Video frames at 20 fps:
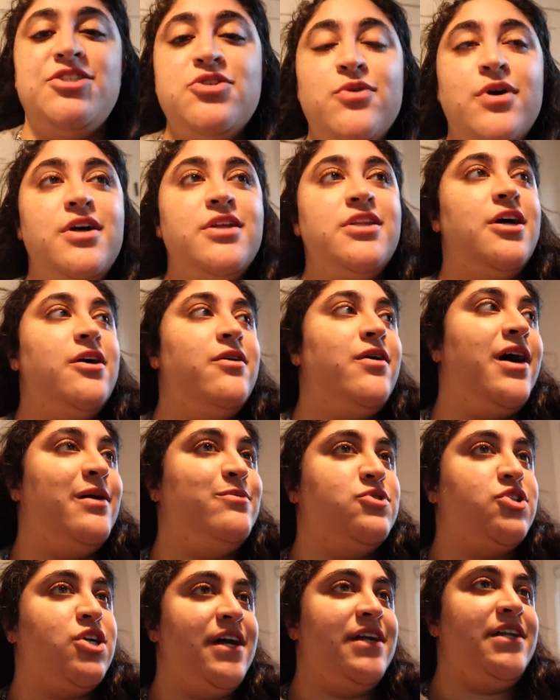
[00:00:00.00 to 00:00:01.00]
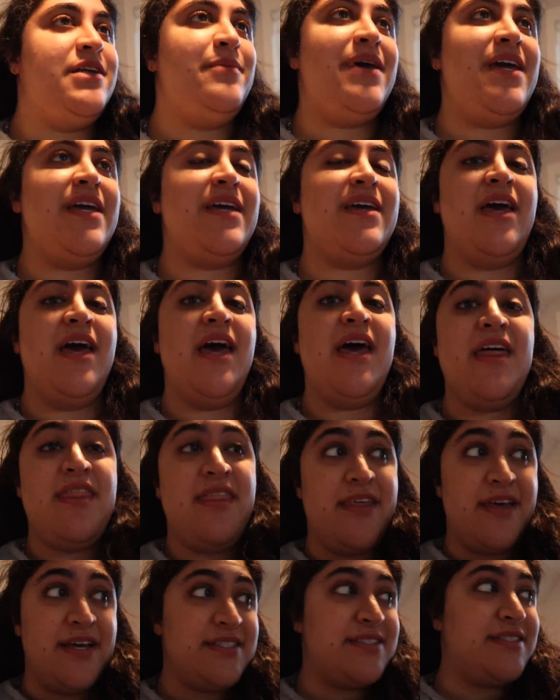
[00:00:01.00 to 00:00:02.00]
you all know, I'm trying to make
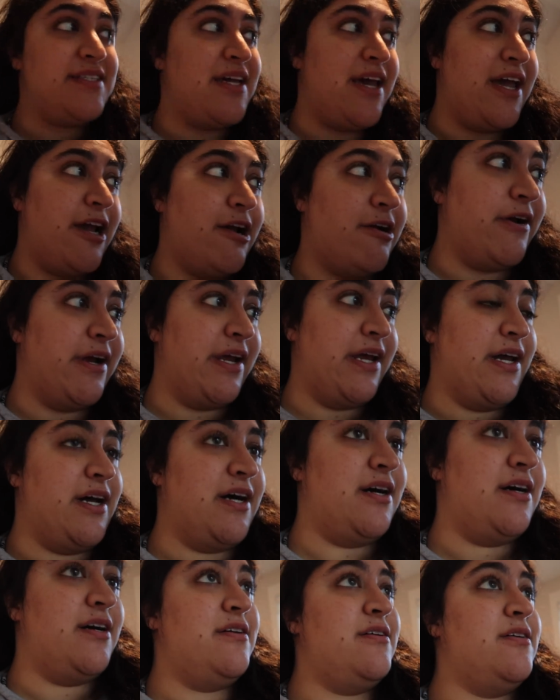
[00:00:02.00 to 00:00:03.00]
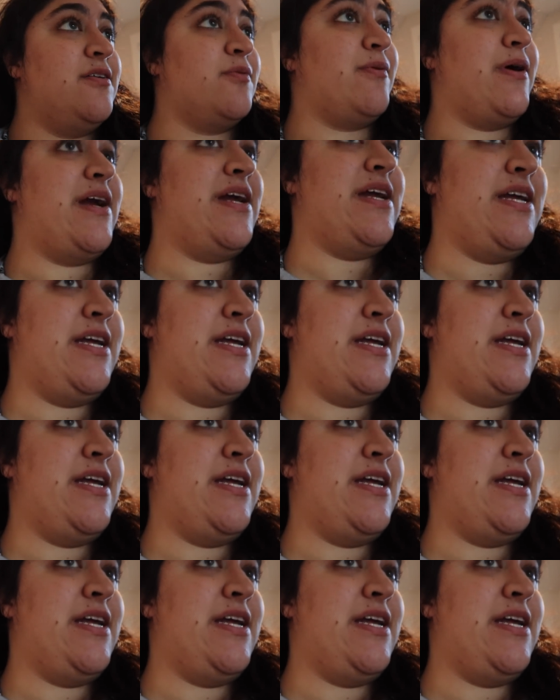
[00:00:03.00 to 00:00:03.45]
this area right